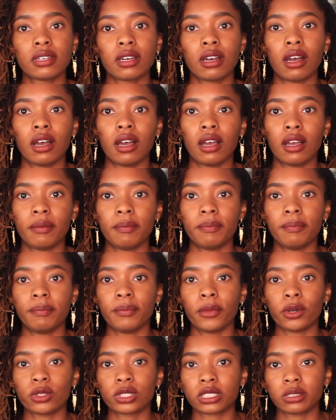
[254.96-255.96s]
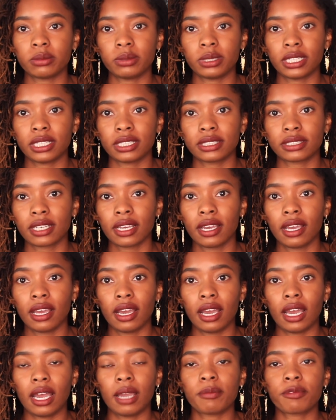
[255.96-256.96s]
mostly because
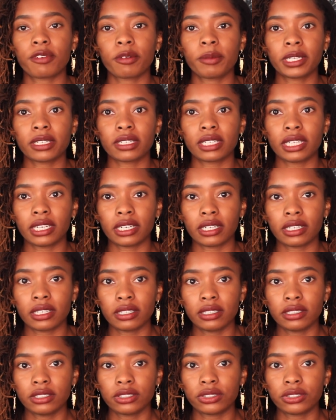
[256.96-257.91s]
I'm from Atlanta,